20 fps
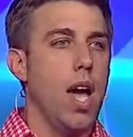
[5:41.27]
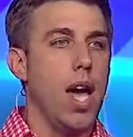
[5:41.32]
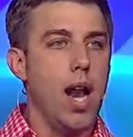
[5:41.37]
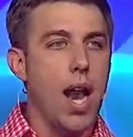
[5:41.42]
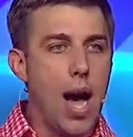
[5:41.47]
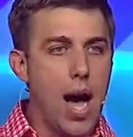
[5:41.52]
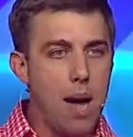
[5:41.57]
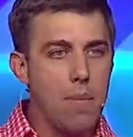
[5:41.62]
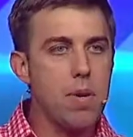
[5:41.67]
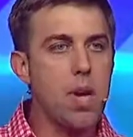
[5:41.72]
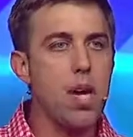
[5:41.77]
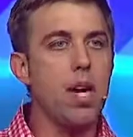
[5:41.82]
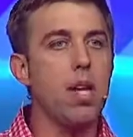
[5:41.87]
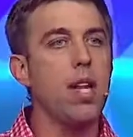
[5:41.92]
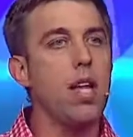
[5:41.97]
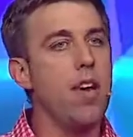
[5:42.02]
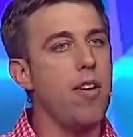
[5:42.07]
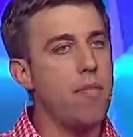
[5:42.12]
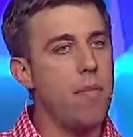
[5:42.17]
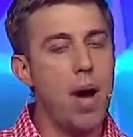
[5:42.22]
And I'm gonna
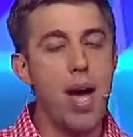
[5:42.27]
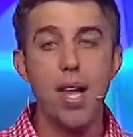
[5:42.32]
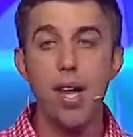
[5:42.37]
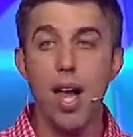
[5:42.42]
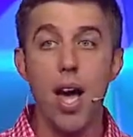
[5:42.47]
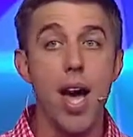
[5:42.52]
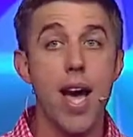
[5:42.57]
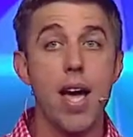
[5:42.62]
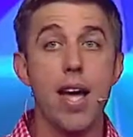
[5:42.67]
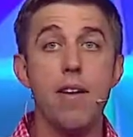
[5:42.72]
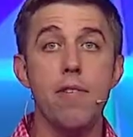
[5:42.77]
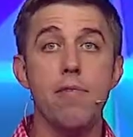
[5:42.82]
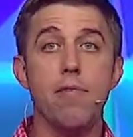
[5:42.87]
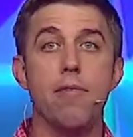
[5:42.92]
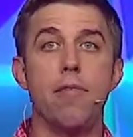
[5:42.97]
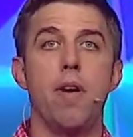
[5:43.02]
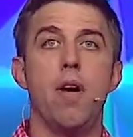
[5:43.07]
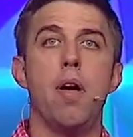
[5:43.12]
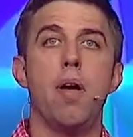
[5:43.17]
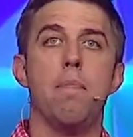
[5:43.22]
live my
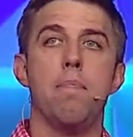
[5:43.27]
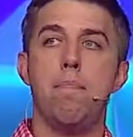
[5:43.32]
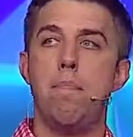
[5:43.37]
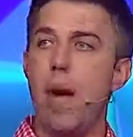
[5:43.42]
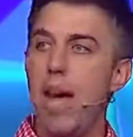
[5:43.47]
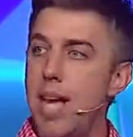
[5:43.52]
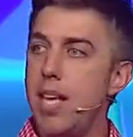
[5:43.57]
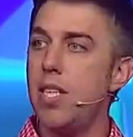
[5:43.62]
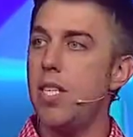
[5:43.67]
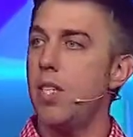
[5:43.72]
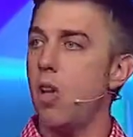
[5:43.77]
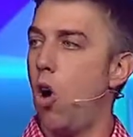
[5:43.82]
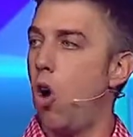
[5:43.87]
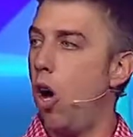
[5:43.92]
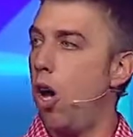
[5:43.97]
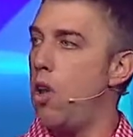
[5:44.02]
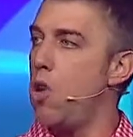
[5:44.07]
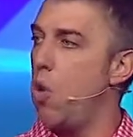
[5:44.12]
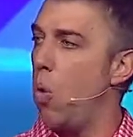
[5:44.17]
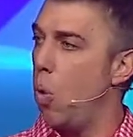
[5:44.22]
life based
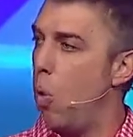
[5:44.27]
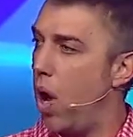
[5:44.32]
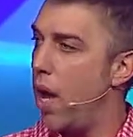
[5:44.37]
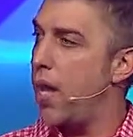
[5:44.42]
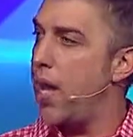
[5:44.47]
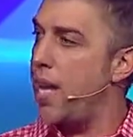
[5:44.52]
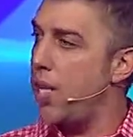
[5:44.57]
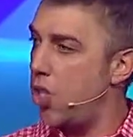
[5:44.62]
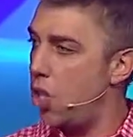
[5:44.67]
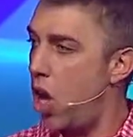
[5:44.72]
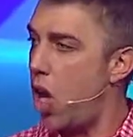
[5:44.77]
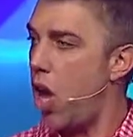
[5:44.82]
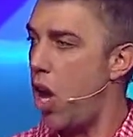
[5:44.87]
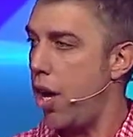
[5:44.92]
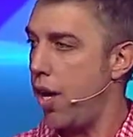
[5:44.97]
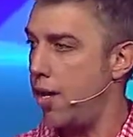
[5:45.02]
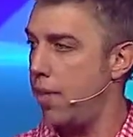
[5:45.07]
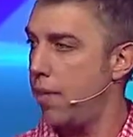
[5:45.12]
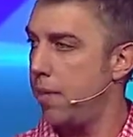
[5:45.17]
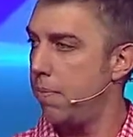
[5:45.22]
on what he
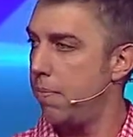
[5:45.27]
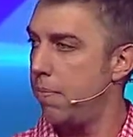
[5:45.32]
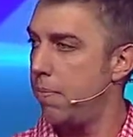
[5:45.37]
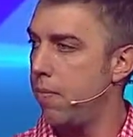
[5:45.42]
taught.